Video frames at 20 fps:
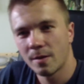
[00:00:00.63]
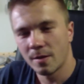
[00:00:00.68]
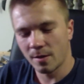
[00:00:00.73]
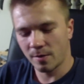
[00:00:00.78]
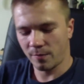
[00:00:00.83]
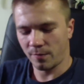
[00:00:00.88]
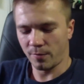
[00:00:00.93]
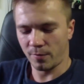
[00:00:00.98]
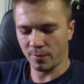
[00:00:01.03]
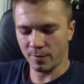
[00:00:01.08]

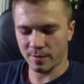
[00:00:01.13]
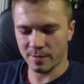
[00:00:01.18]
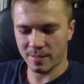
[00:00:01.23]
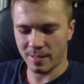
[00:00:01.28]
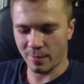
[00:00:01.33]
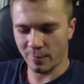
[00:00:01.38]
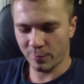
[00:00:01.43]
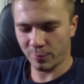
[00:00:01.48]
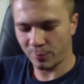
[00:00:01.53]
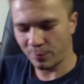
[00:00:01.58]
Hey folks,
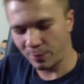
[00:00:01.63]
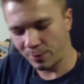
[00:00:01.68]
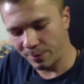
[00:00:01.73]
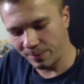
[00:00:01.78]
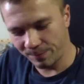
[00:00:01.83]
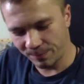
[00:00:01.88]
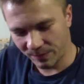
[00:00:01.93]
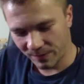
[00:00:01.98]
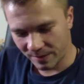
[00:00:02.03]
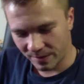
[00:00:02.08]
how you
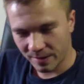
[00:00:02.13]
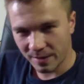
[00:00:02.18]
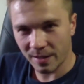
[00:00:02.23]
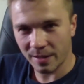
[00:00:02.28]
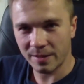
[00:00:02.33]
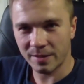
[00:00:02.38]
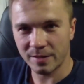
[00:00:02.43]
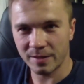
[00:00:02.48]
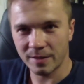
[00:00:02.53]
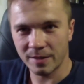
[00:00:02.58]
doing?
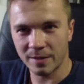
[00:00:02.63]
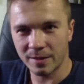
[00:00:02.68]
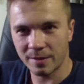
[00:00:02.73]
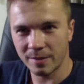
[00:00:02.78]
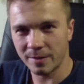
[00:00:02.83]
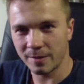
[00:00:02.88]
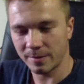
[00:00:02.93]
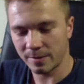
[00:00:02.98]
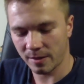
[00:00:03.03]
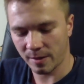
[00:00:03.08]
Got a
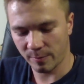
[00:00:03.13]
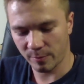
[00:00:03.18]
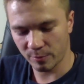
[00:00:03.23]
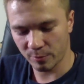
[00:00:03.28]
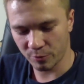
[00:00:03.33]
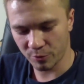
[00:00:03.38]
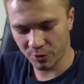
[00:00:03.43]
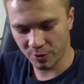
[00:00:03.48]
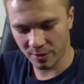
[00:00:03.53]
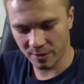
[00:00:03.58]
uh, couple
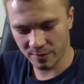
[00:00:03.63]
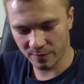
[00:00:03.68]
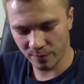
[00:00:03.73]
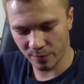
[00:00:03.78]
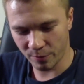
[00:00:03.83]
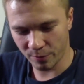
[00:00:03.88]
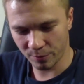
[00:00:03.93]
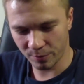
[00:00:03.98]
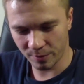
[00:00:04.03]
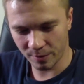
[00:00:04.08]
new shades
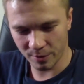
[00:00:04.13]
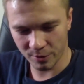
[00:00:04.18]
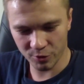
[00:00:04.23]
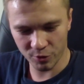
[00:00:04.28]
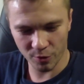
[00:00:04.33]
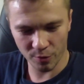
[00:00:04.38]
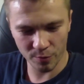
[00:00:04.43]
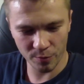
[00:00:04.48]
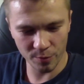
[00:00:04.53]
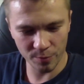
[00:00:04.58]
for you today,
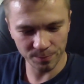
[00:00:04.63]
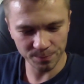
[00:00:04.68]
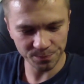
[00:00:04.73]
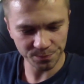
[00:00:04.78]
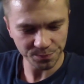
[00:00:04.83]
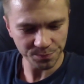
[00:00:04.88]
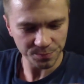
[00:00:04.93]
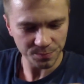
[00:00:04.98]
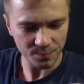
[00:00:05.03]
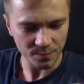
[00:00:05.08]
show you.
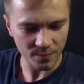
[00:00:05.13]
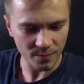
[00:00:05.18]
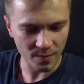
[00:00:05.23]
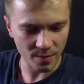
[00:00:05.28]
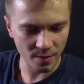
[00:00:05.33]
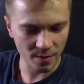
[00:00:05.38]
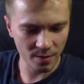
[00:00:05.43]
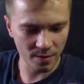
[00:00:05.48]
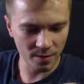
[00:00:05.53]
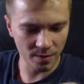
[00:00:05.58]

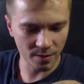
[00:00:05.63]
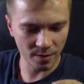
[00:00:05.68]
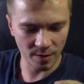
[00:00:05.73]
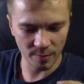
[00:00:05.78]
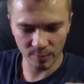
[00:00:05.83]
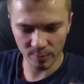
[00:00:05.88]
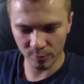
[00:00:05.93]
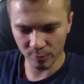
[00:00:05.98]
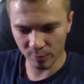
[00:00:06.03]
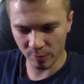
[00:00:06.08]
A
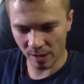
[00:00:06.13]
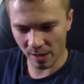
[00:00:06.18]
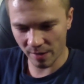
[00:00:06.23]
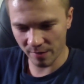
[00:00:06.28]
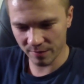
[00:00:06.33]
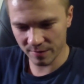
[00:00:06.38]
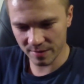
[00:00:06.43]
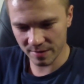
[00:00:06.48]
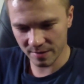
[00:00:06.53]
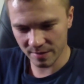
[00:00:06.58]
couple new
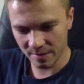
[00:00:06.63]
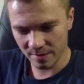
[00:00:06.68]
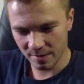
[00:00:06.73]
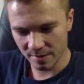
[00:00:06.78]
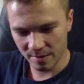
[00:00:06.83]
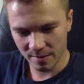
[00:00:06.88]
knives.